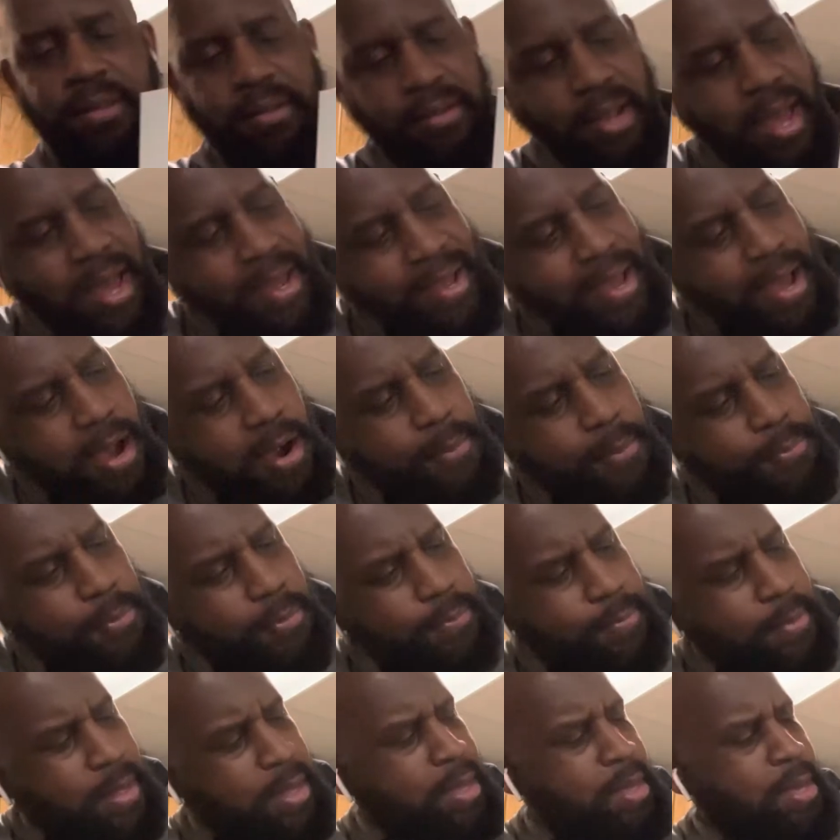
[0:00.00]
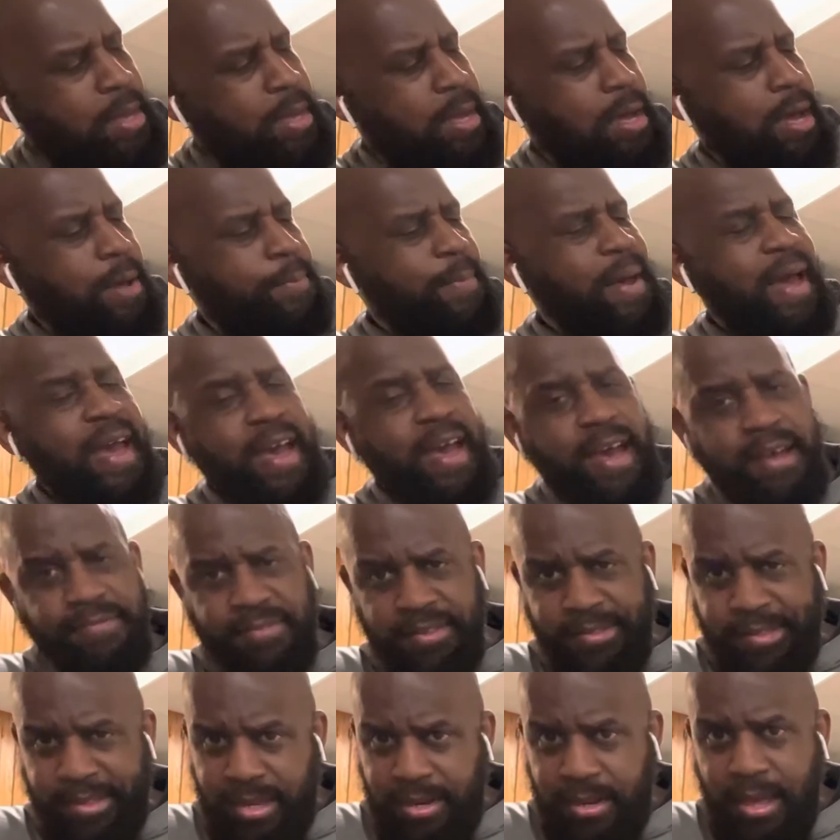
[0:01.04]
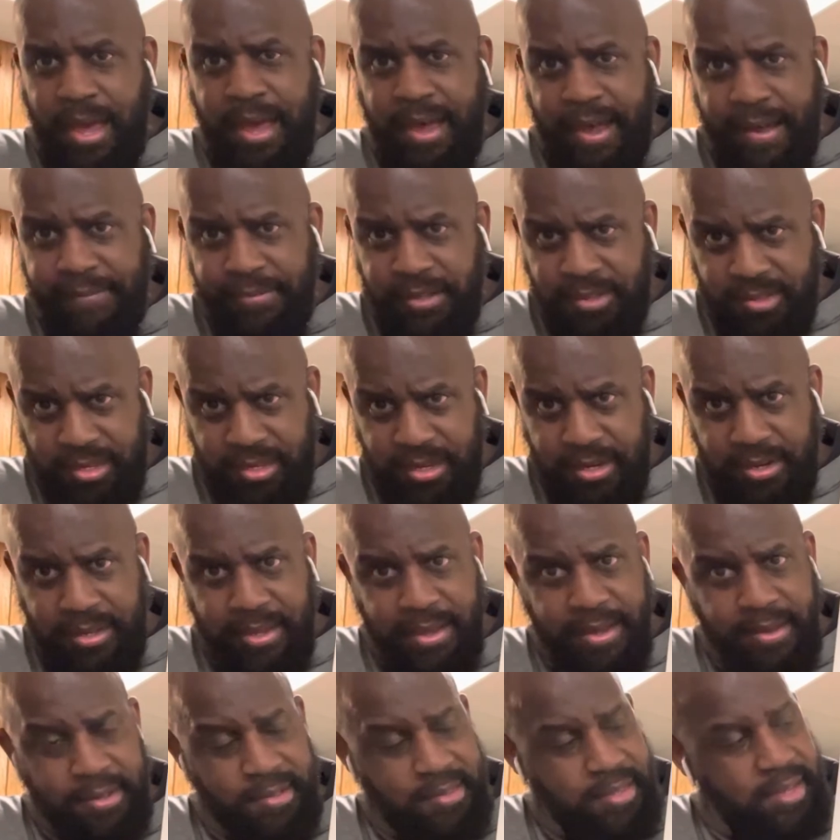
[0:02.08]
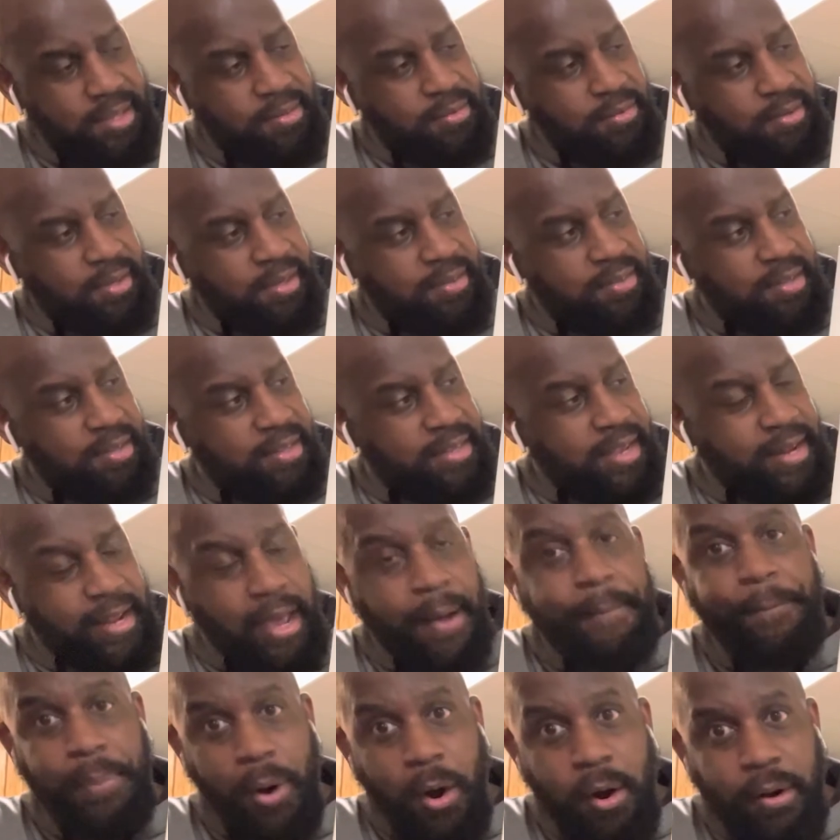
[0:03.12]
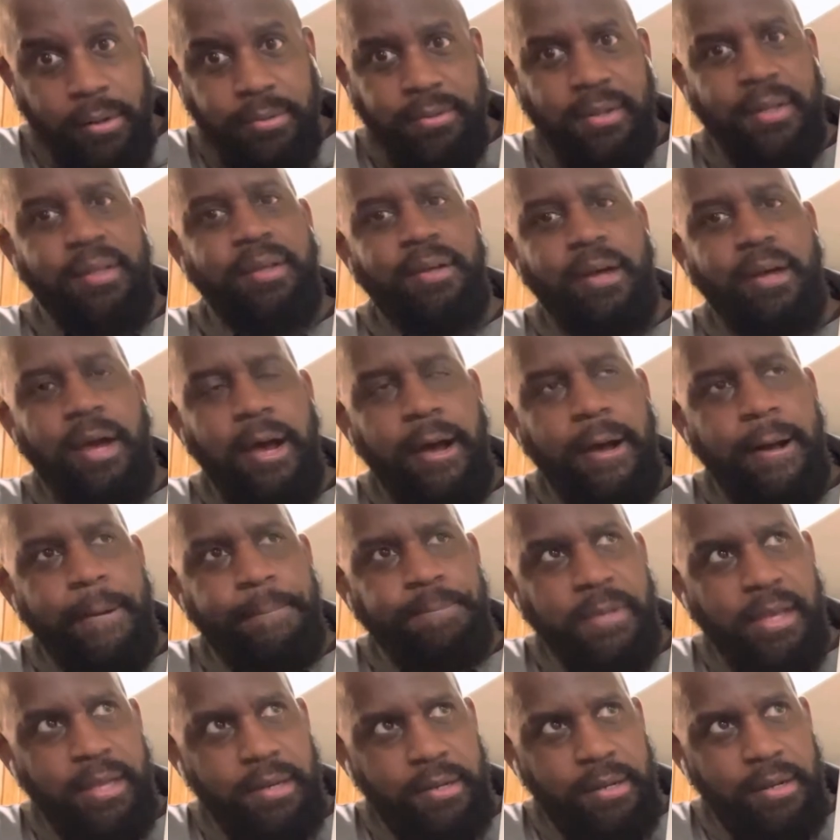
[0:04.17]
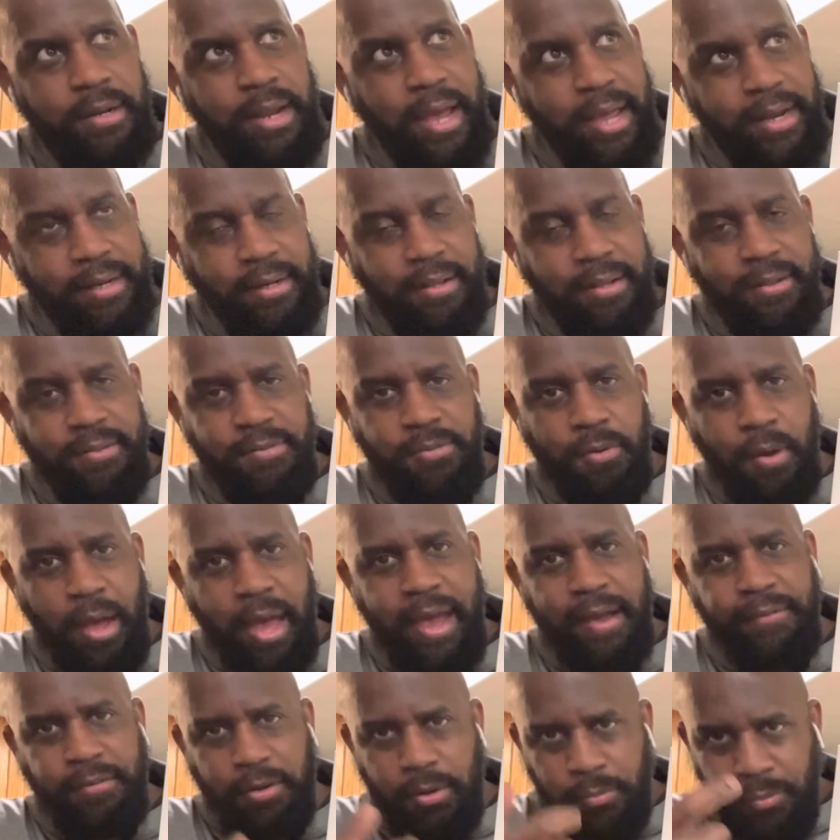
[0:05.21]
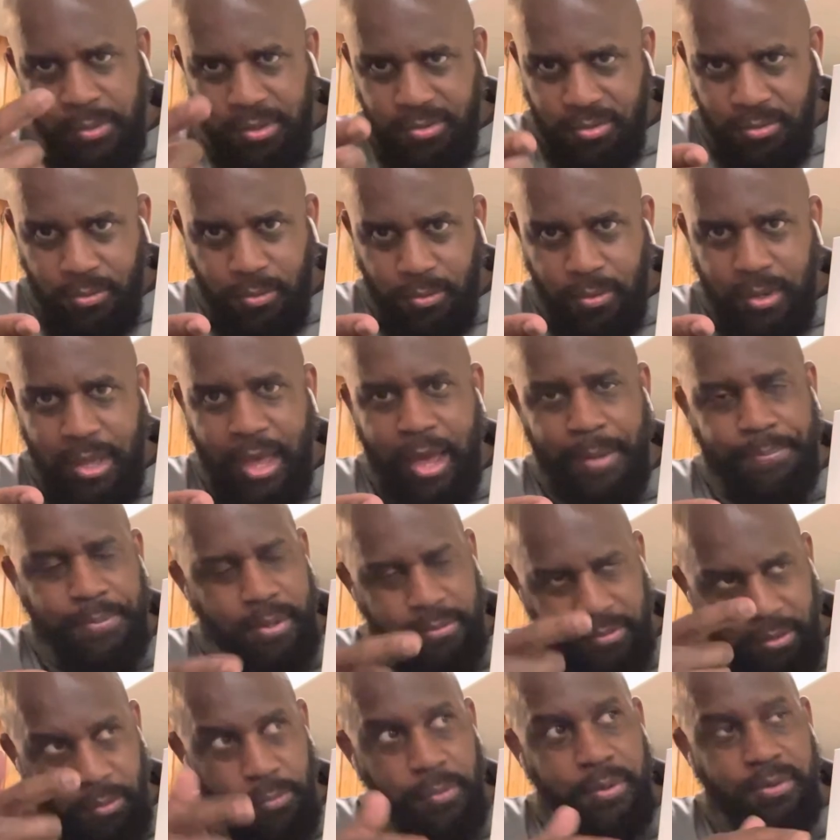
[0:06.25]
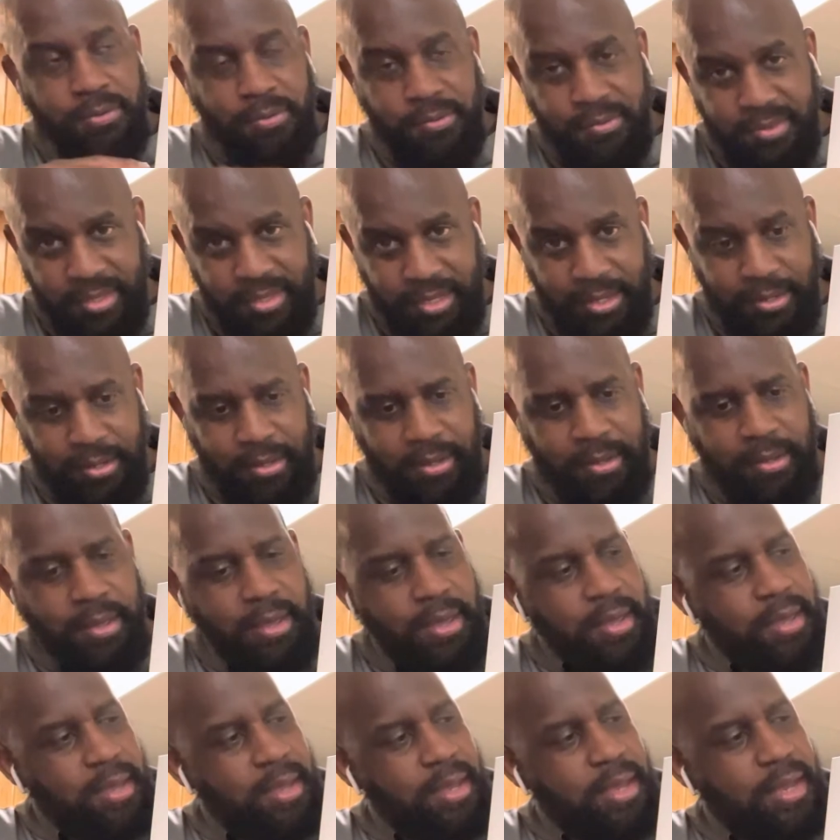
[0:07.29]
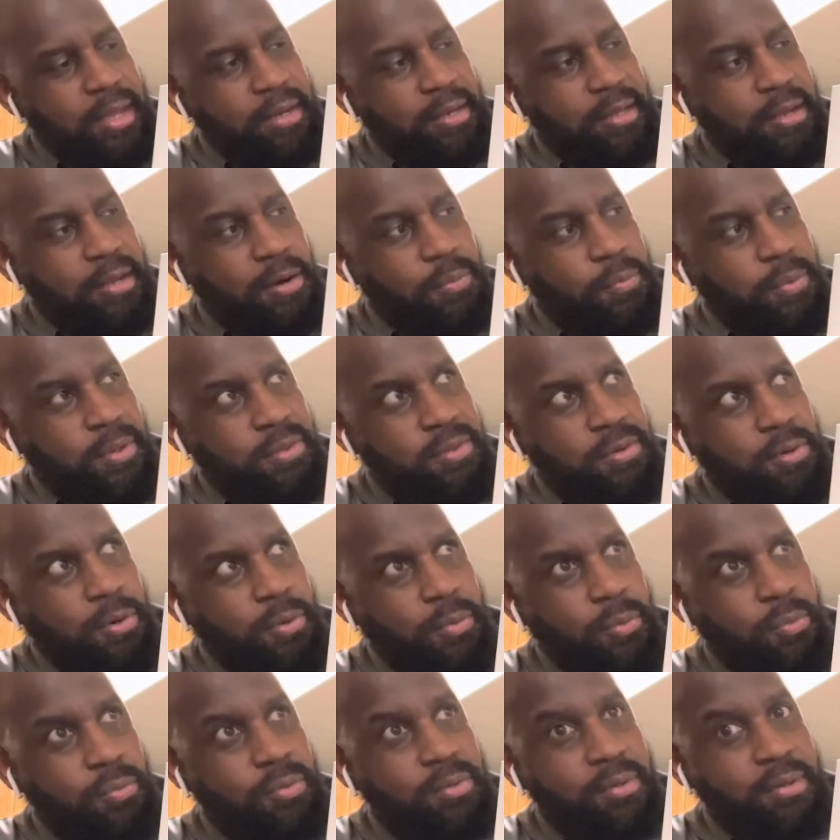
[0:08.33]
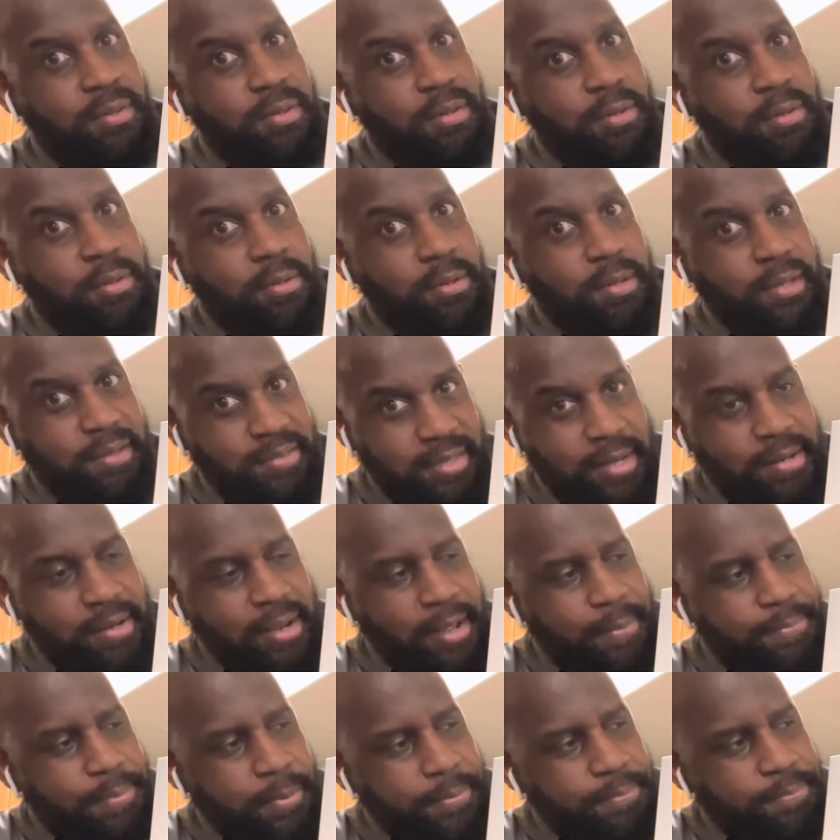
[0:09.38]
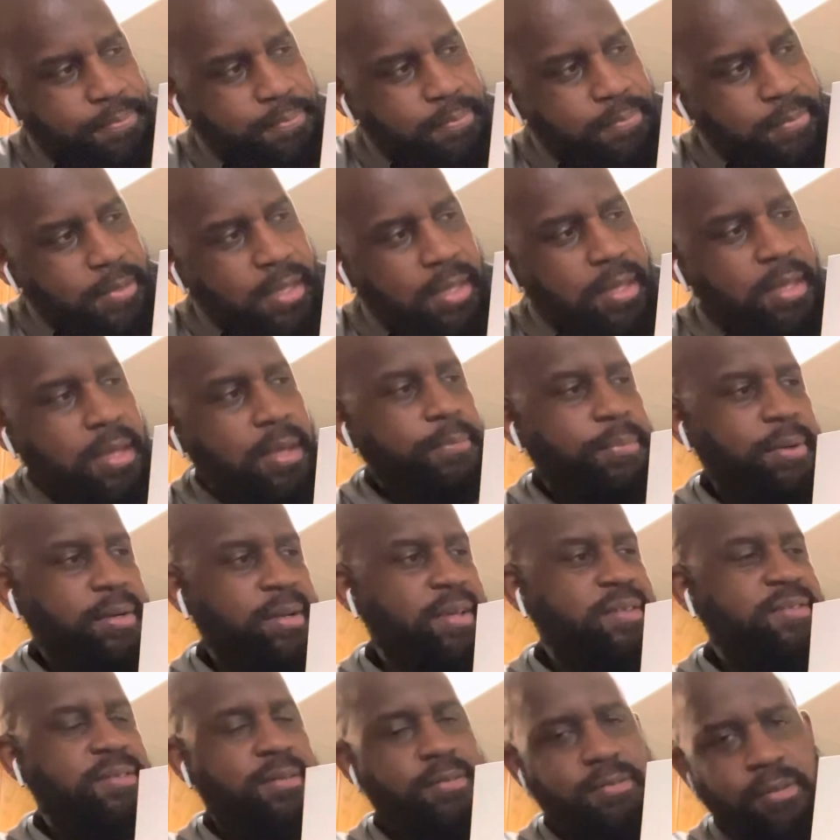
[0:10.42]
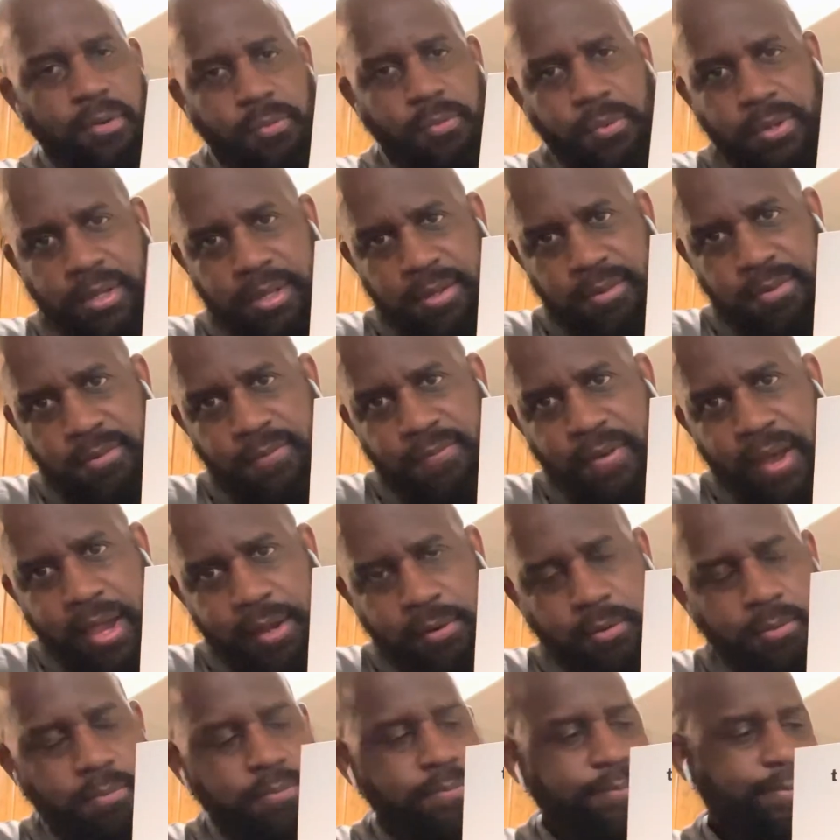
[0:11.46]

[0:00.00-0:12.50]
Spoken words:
Die album. I have the CD and cassette to this that I bought in the 90s. So I have the original copy of the original CD and the original cassette tape. But this is a reissue vinyl.